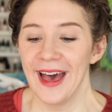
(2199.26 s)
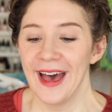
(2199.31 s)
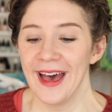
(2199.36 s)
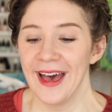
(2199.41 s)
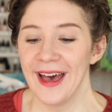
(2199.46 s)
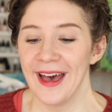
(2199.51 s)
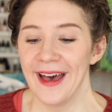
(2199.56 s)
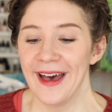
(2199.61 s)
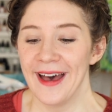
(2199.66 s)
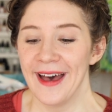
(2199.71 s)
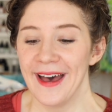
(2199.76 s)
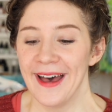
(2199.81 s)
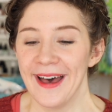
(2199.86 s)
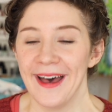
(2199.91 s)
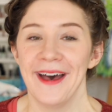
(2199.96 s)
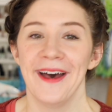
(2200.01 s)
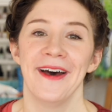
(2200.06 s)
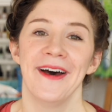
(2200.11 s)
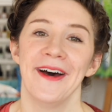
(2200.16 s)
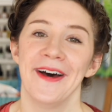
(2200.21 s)
Uh,
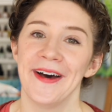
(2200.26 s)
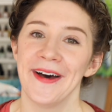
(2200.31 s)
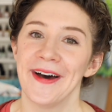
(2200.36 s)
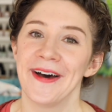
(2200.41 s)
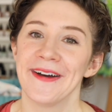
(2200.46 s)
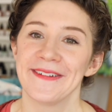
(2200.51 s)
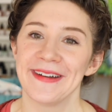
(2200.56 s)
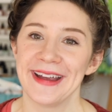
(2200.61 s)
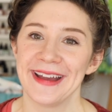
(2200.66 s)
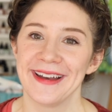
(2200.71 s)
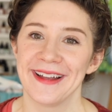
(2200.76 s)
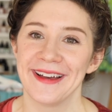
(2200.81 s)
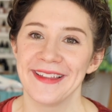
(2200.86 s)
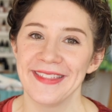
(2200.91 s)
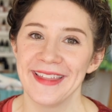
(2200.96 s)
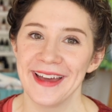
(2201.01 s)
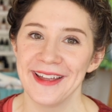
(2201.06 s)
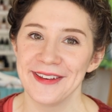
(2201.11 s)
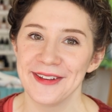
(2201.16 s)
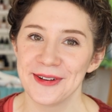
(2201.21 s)
all right. On
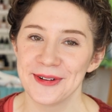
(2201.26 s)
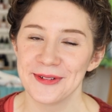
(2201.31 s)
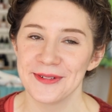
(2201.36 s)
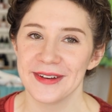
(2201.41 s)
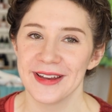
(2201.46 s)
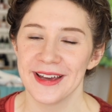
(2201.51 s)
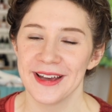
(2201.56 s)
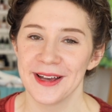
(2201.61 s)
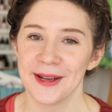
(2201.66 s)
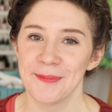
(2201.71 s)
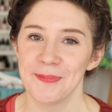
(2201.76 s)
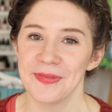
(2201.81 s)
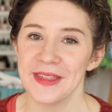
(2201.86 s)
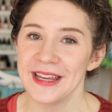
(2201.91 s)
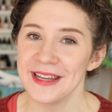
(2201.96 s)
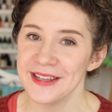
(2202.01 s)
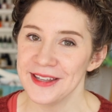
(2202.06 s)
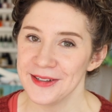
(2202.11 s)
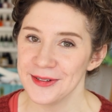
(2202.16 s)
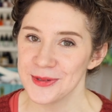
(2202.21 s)
that note, um,
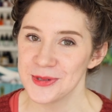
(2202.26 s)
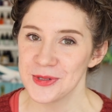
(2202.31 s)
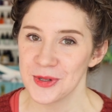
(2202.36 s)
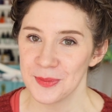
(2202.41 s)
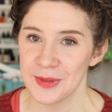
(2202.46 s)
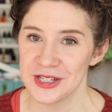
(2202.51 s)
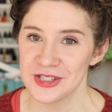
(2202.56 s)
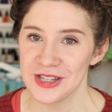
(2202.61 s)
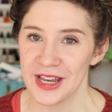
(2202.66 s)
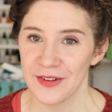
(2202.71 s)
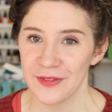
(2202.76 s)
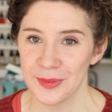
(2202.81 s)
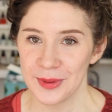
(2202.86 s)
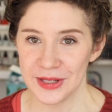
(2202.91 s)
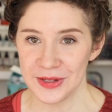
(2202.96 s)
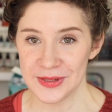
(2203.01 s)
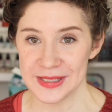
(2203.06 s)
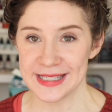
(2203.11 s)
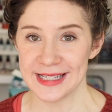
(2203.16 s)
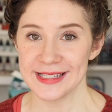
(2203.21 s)
thank you so much to
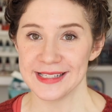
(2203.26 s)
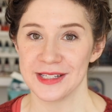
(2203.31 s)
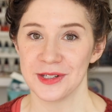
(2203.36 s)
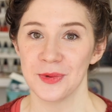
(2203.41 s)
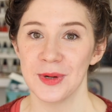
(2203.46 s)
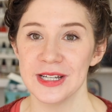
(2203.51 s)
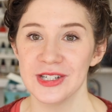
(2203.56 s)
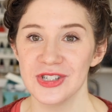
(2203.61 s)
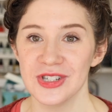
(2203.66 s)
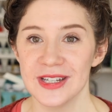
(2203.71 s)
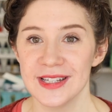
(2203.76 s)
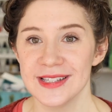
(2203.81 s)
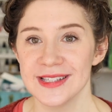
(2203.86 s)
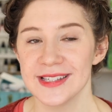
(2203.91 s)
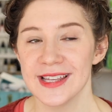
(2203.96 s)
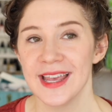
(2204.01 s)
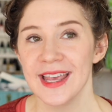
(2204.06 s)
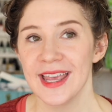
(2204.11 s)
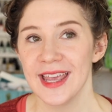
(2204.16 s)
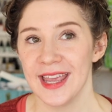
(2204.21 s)
everybody who sent in questions,
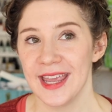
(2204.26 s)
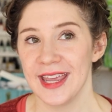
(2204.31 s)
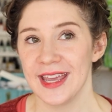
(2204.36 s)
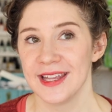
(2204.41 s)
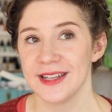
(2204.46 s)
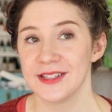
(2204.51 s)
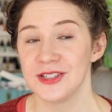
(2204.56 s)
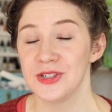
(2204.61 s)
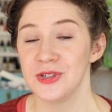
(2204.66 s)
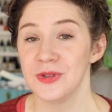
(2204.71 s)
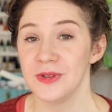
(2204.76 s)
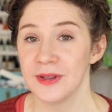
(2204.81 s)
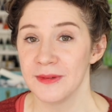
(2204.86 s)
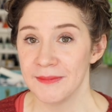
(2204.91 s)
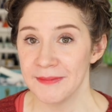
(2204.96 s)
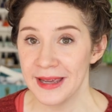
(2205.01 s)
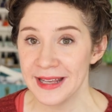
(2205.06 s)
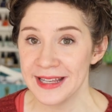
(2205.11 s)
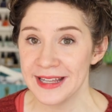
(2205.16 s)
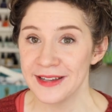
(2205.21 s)
and to the
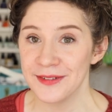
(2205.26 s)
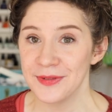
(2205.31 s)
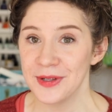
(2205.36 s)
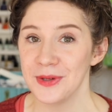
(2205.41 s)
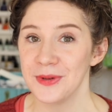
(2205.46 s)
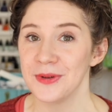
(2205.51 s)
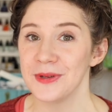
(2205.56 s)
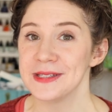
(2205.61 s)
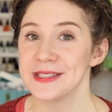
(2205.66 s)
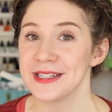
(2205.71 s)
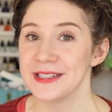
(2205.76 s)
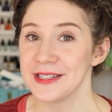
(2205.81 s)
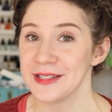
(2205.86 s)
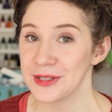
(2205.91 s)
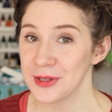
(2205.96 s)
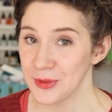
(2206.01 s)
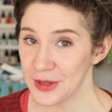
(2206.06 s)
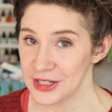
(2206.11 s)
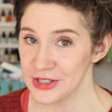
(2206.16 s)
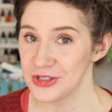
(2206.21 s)
many of you who sent in
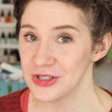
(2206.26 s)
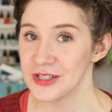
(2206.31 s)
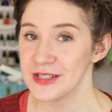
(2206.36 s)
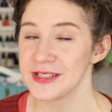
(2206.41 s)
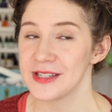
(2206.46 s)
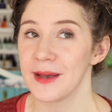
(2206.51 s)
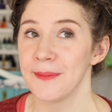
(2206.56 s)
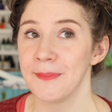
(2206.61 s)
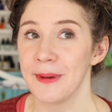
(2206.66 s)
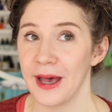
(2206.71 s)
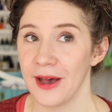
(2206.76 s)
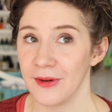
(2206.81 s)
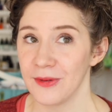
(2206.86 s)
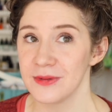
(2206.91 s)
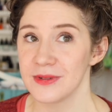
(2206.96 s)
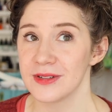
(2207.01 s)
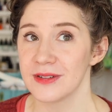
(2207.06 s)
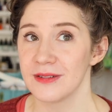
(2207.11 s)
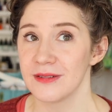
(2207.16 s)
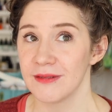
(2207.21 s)
the questions about
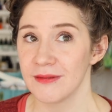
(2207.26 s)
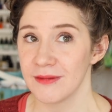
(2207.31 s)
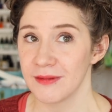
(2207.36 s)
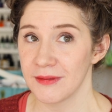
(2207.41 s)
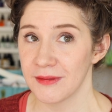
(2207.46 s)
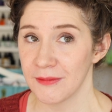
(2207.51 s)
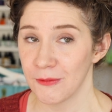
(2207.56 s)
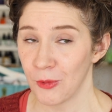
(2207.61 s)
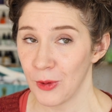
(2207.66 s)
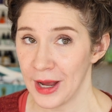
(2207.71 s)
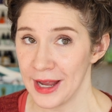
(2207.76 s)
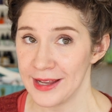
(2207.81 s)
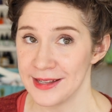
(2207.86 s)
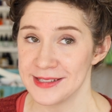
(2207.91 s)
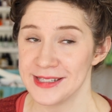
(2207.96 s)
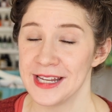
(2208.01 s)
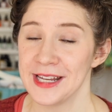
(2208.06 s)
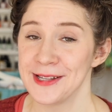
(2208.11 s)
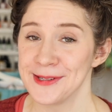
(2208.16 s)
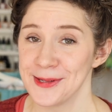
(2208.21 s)
why
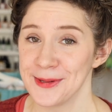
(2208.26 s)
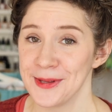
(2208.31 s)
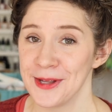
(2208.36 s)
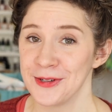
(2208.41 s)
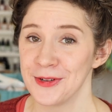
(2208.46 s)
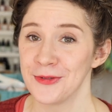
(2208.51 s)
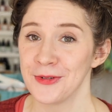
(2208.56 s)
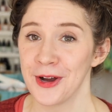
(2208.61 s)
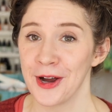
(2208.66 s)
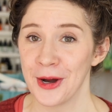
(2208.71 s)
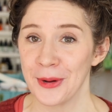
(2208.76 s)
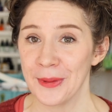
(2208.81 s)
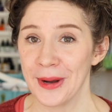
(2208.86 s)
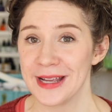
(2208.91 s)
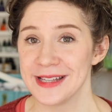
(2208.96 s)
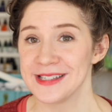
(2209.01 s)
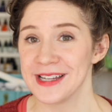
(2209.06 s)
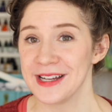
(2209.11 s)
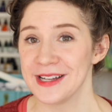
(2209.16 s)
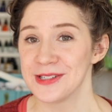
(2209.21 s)
it's taking so long to draw or why
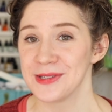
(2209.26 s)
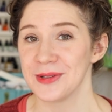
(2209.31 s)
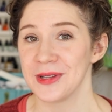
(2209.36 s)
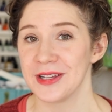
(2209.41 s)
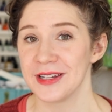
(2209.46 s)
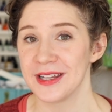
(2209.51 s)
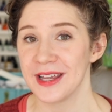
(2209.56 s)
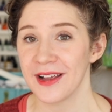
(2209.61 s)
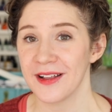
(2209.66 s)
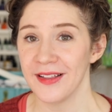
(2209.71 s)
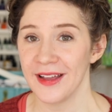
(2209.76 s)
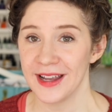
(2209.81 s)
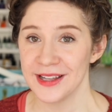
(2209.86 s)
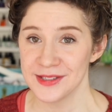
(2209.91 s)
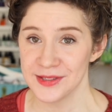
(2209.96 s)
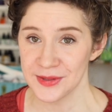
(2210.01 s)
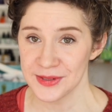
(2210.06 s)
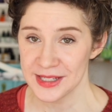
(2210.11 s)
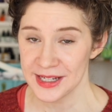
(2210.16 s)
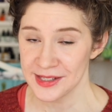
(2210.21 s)
it's taking so long to get
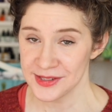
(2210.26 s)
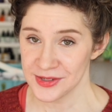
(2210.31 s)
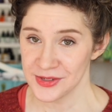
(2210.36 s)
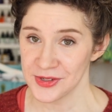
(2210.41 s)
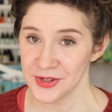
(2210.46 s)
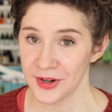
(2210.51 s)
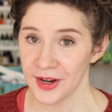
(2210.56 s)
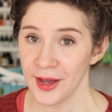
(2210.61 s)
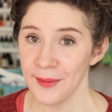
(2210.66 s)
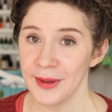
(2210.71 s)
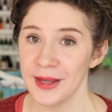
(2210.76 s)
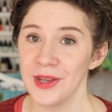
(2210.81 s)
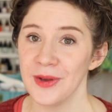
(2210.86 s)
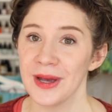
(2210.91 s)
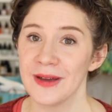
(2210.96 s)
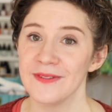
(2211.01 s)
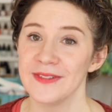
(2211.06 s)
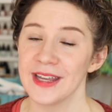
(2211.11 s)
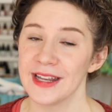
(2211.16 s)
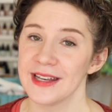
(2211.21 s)
clients. Those answers are coming. You
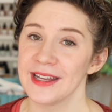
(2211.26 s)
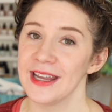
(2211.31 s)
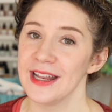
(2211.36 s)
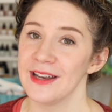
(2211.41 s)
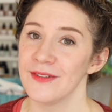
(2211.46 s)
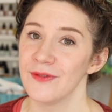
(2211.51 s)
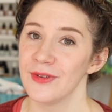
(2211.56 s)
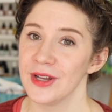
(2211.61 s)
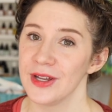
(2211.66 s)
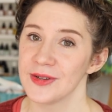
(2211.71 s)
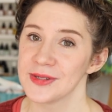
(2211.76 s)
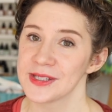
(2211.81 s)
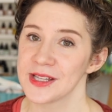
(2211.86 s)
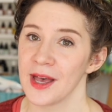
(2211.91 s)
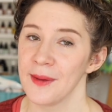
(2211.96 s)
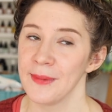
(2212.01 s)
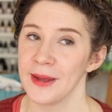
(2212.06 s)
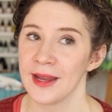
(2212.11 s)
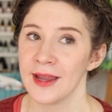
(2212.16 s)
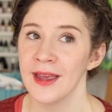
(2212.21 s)
have dedicated videos
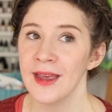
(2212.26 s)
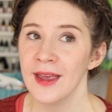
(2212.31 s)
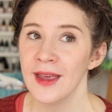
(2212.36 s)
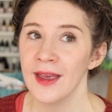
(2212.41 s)
coming.